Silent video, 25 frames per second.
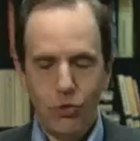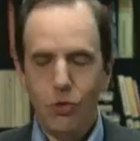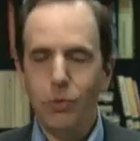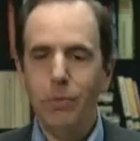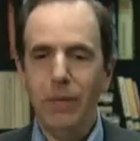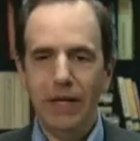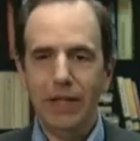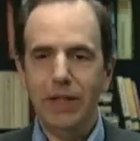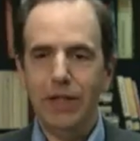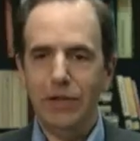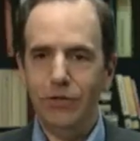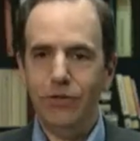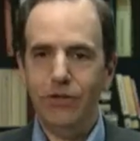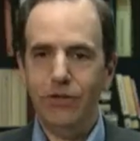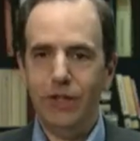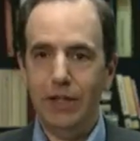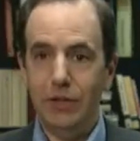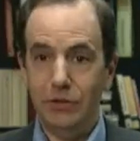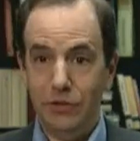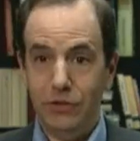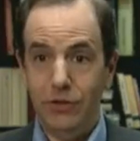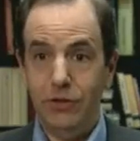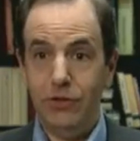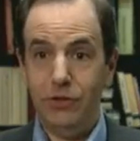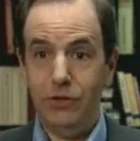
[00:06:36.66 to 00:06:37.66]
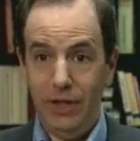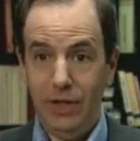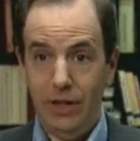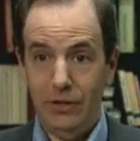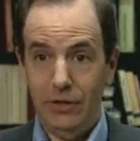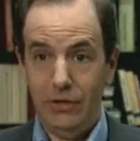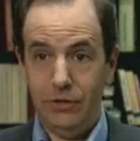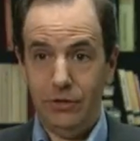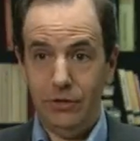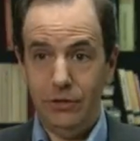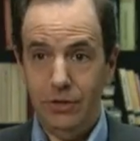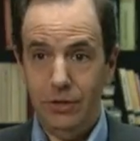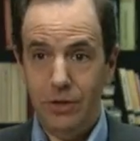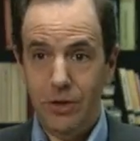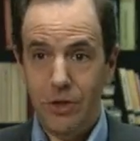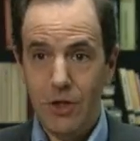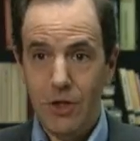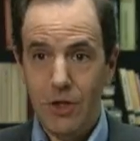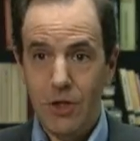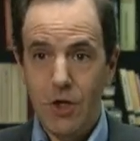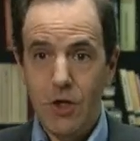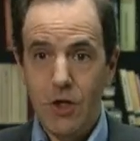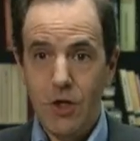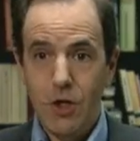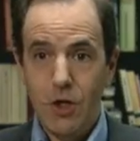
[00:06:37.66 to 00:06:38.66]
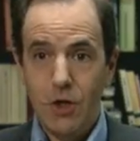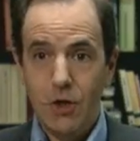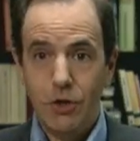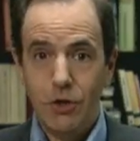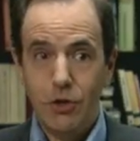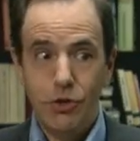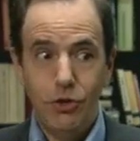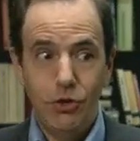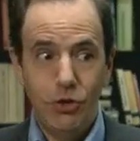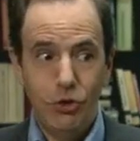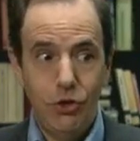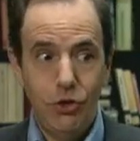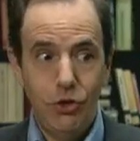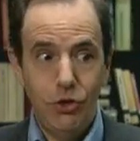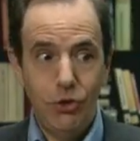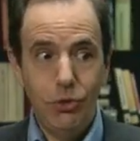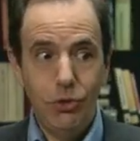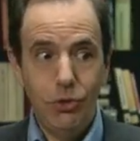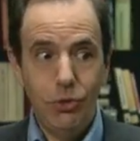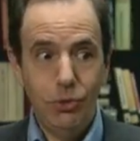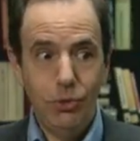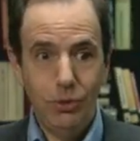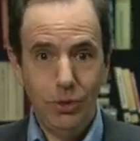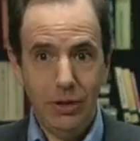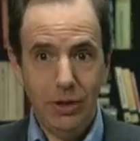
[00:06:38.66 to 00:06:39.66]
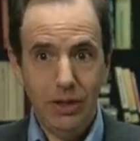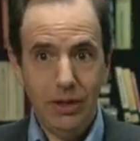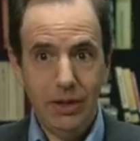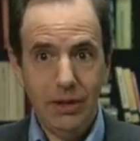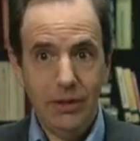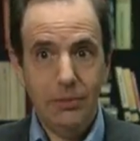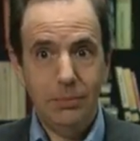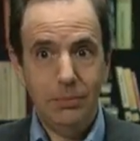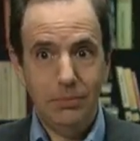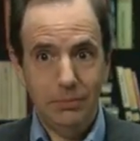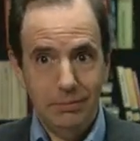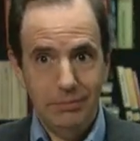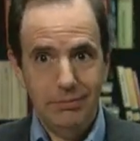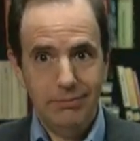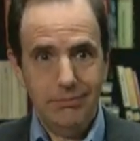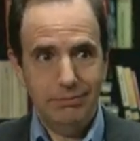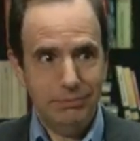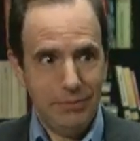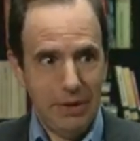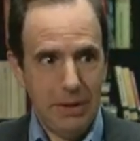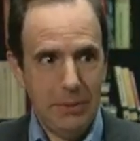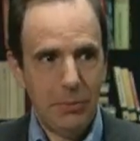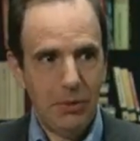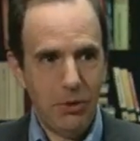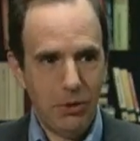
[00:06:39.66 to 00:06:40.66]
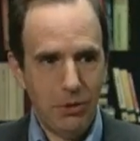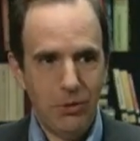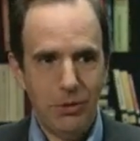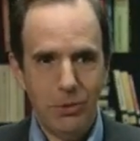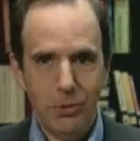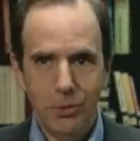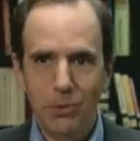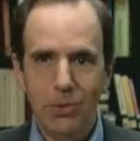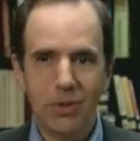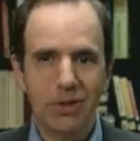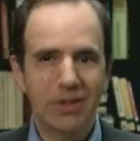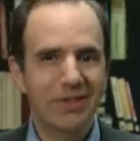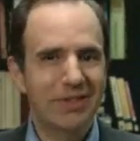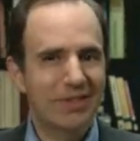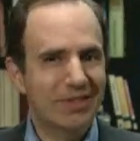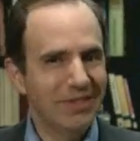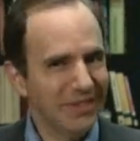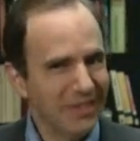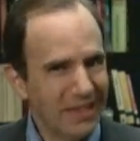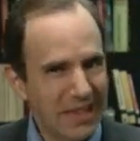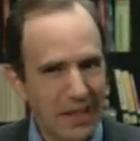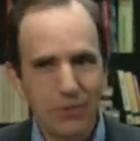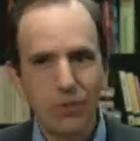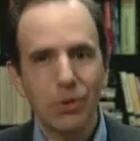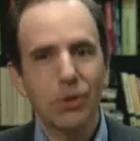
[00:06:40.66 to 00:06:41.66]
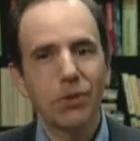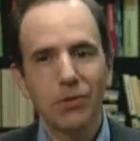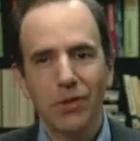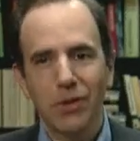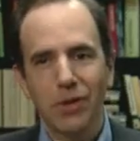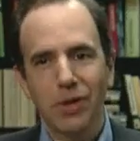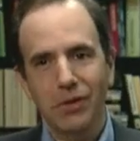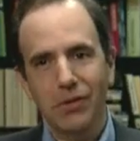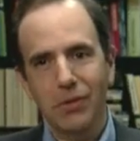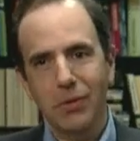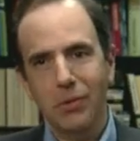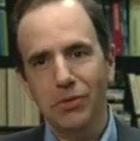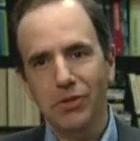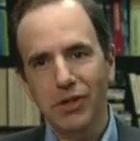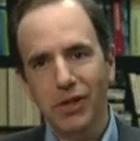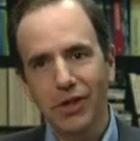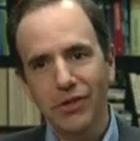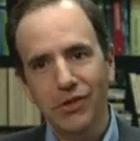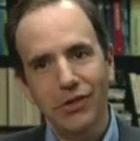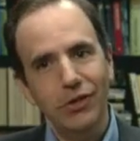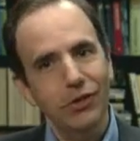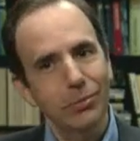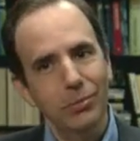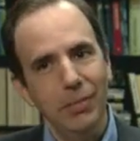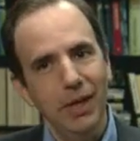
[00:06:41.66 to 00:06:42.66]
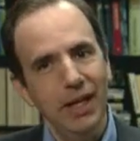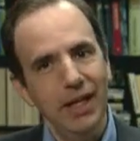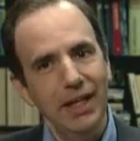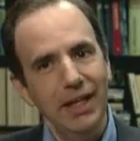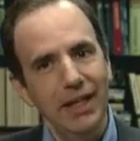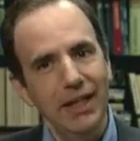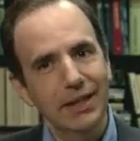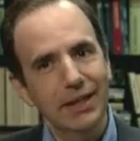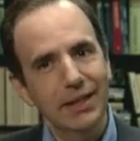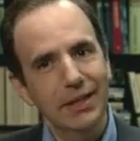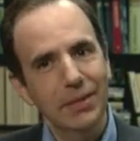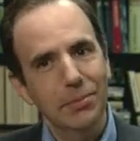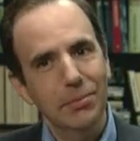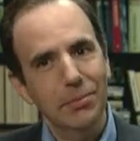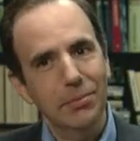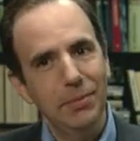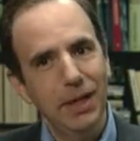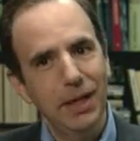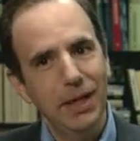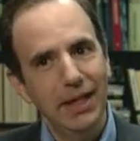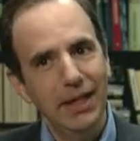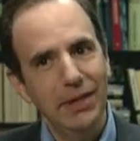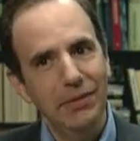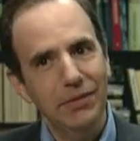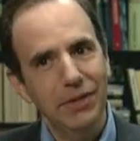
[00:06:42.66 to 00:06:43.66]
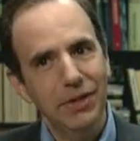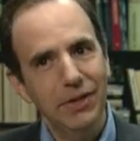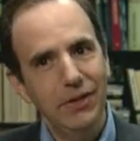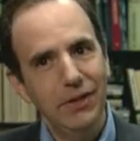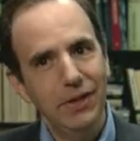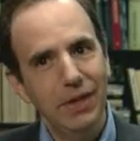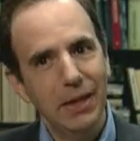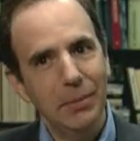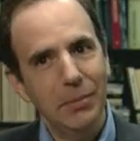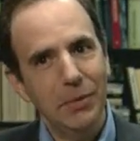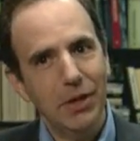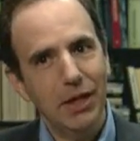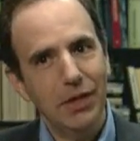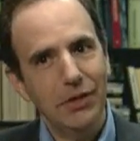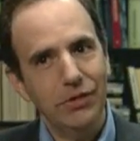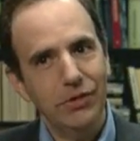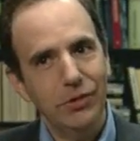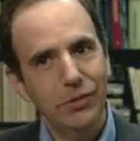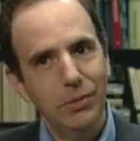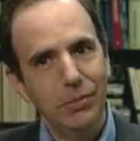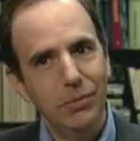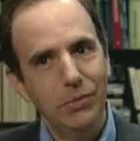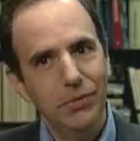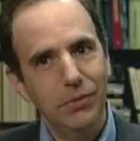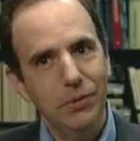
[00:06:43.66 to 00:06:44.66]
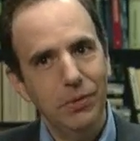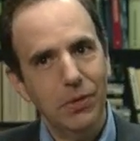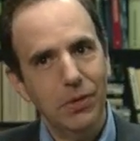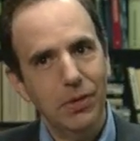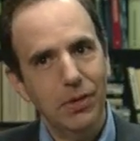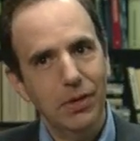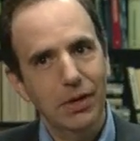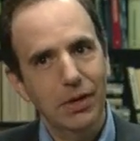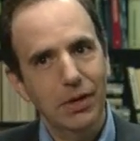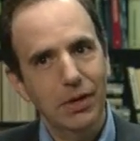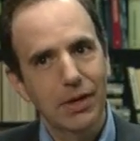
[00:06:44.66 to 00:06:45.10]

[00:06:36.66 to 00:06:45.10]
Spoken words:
To make this thing a success, do you need people who would never have thought of themselves as buying a video game console before?